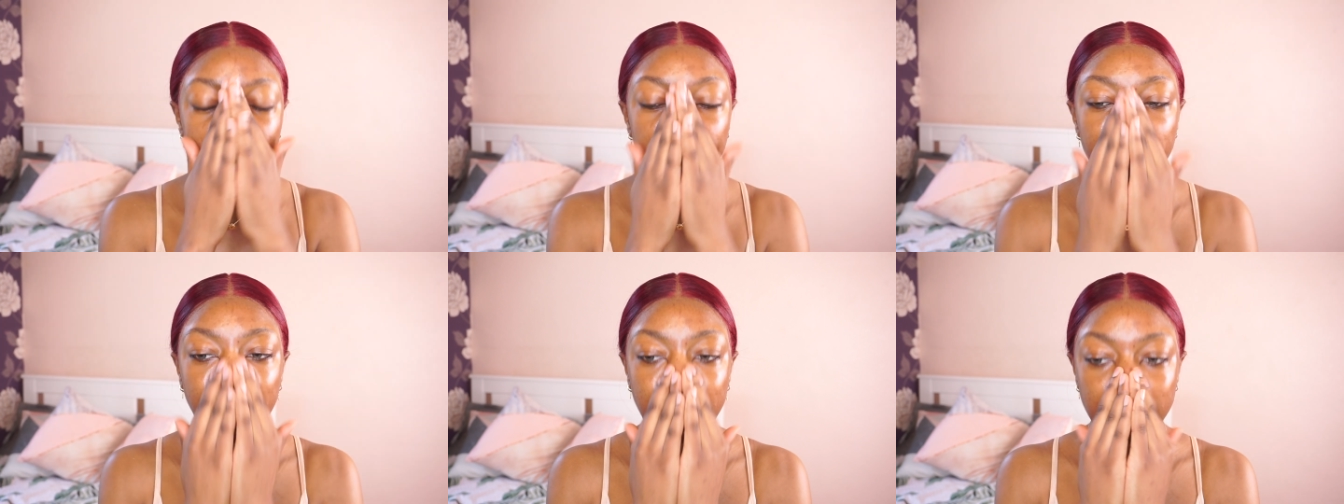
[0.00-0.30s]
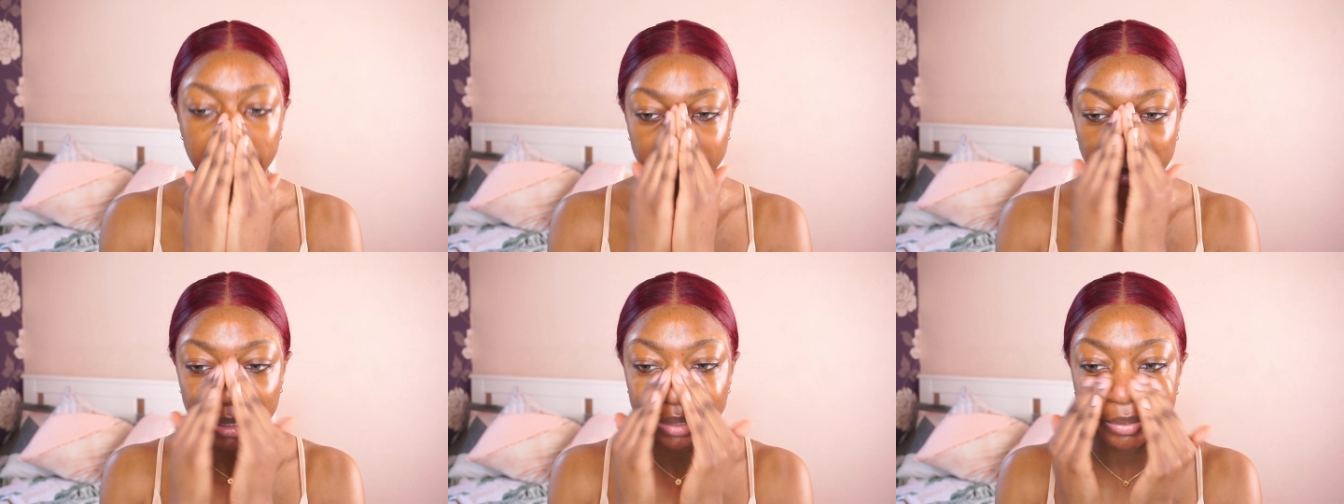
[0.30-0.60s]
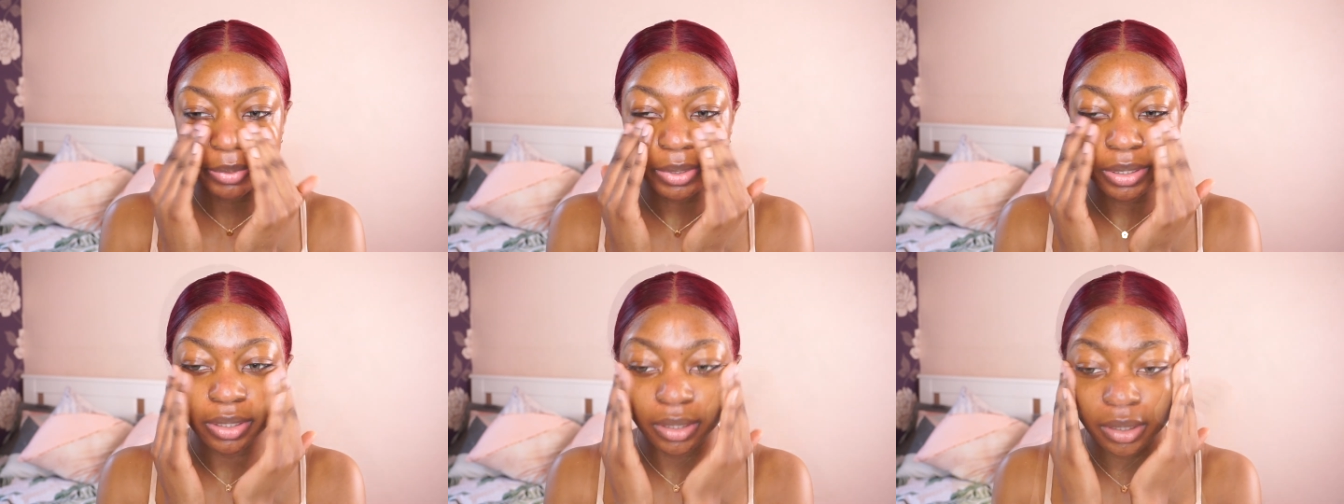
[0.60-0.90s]
that's my
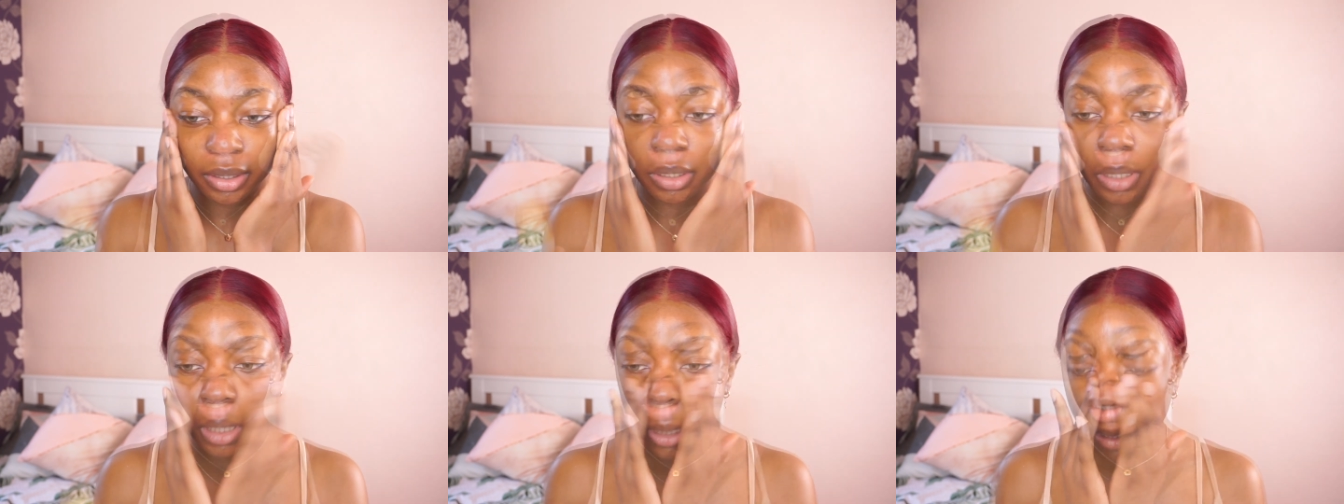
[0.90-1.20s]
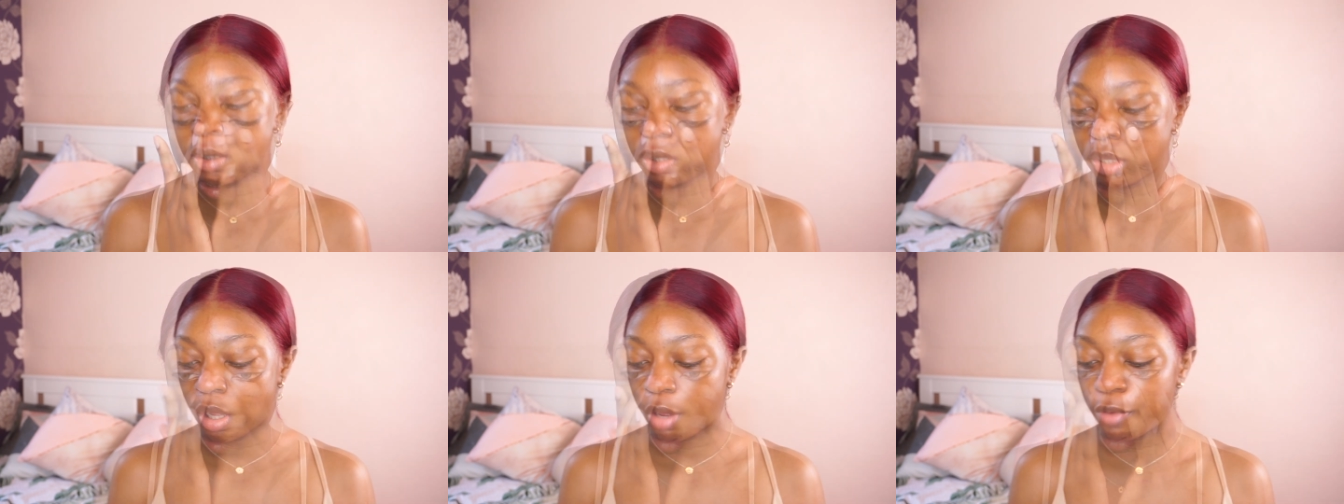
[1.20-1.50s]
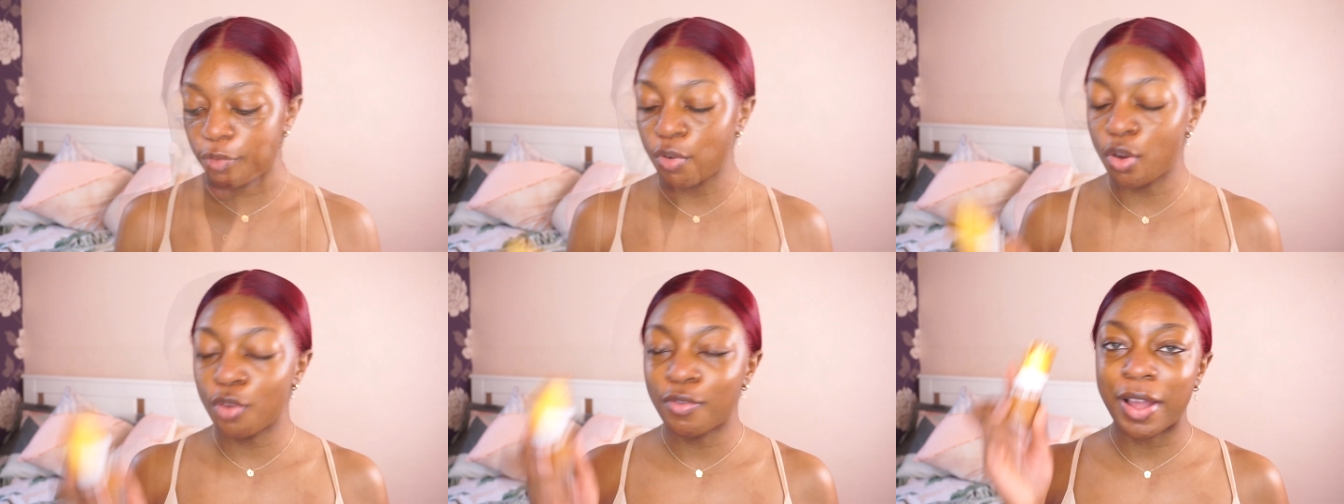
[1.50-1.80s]
speed. So
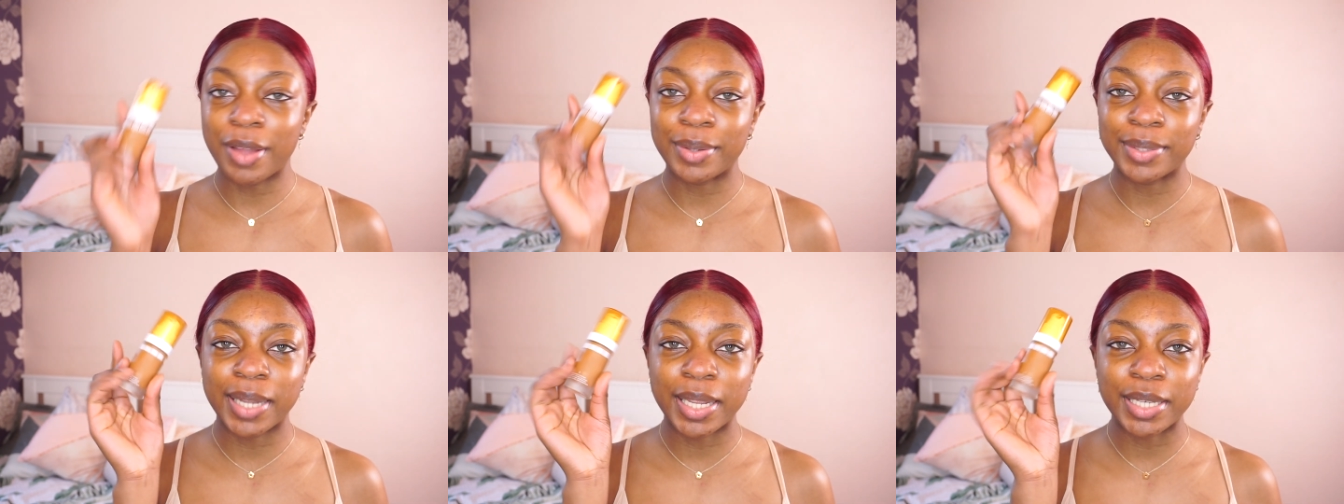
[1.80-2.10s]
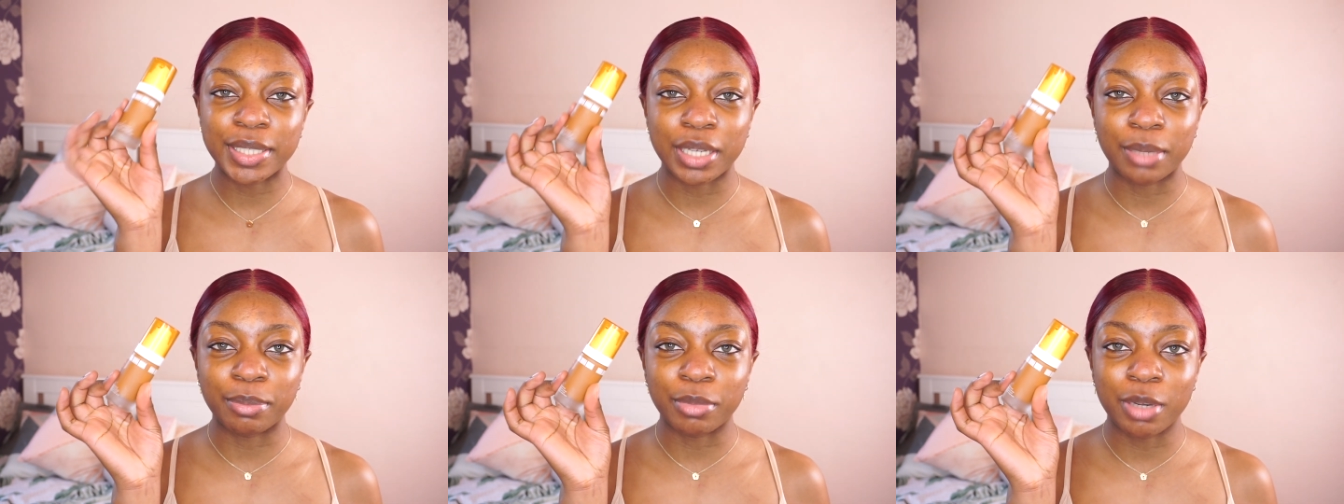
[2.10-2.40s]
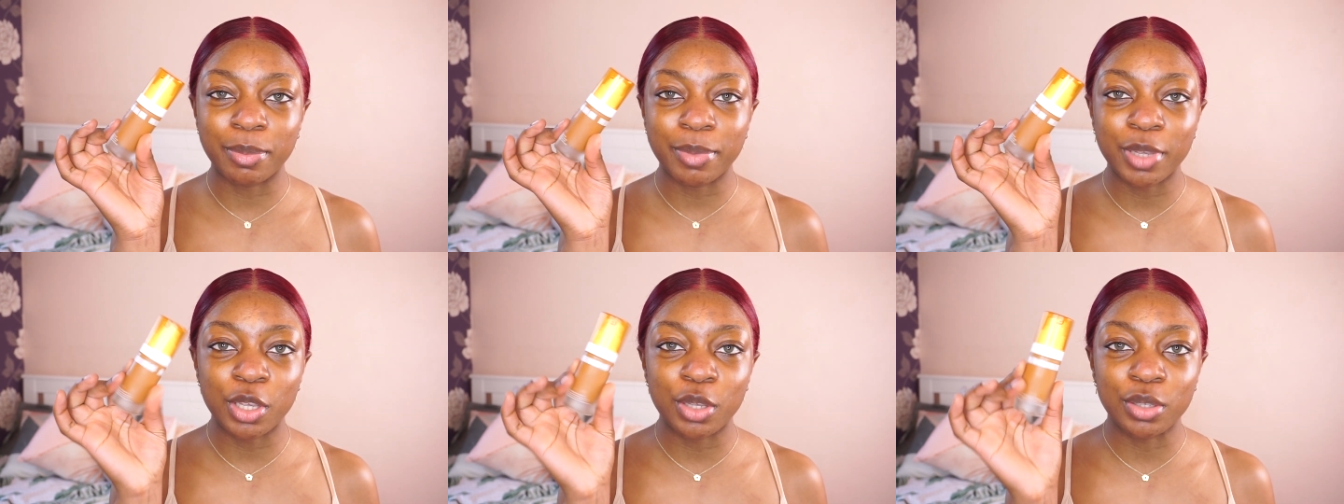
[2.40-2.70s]
for foundation, I'm going
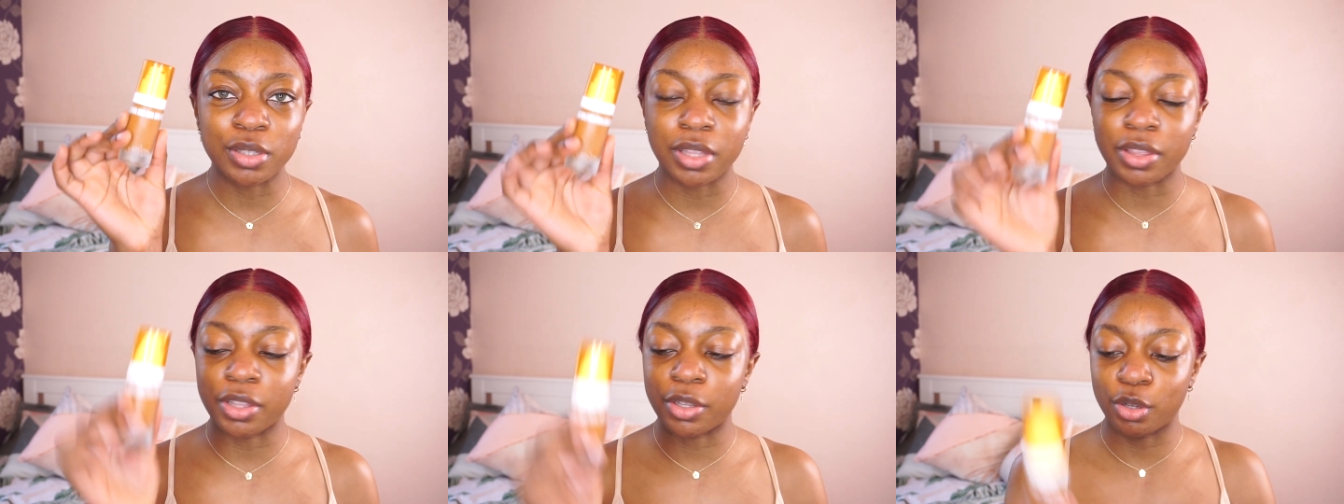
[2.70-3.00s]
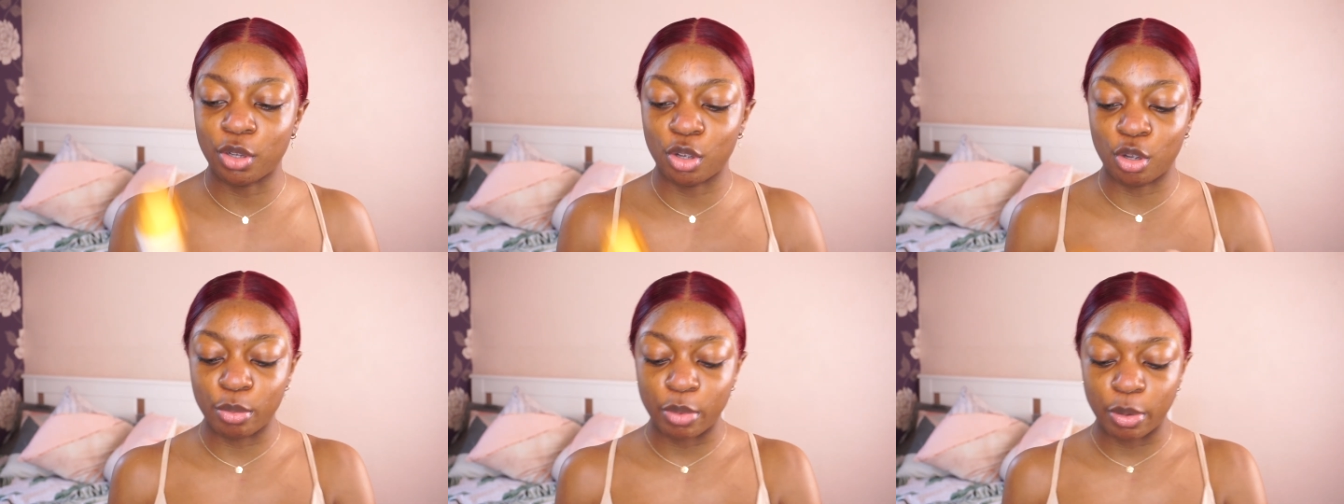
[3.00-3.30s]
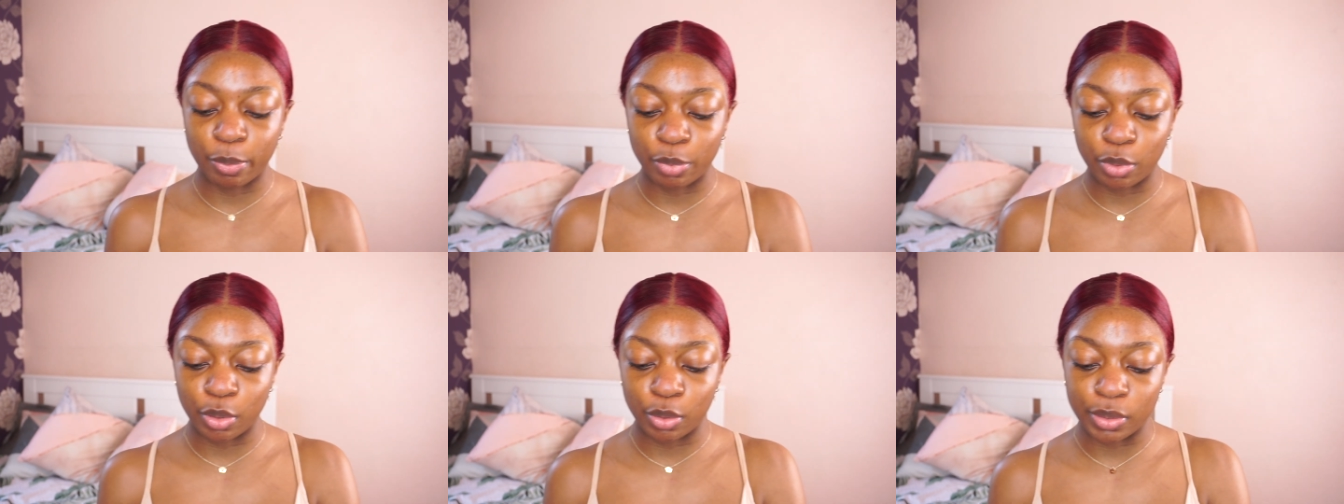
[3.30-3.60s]
to be using the
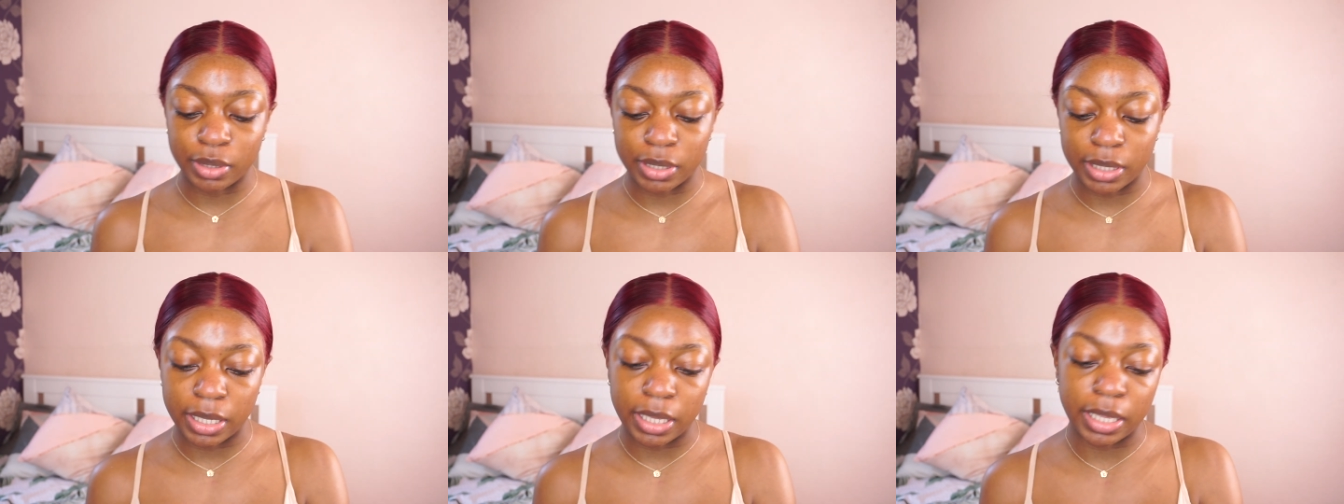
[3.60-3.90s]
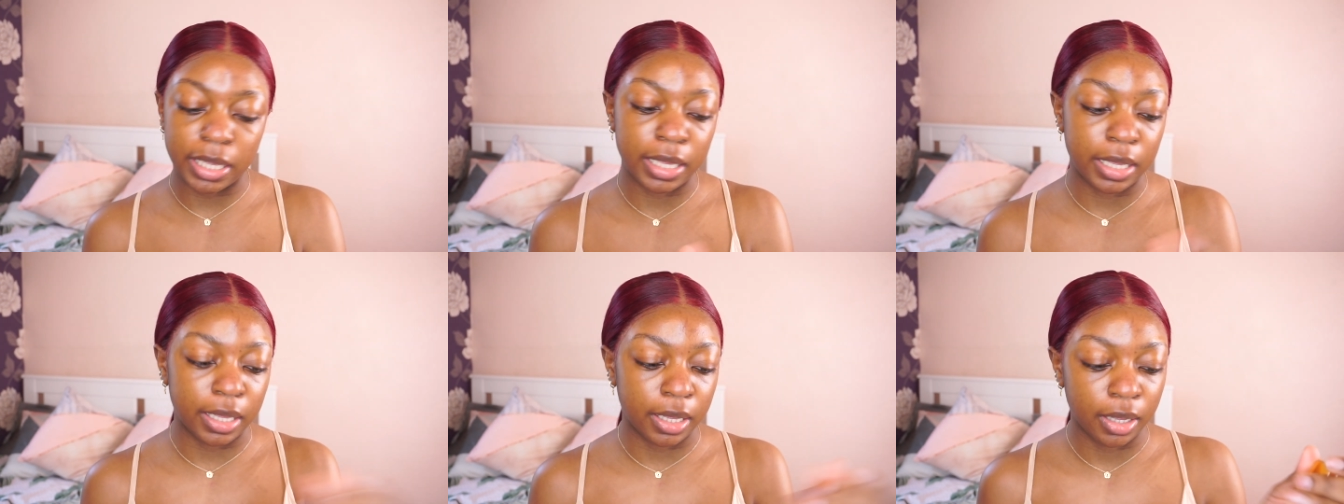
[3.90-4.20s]
Uoma Beauty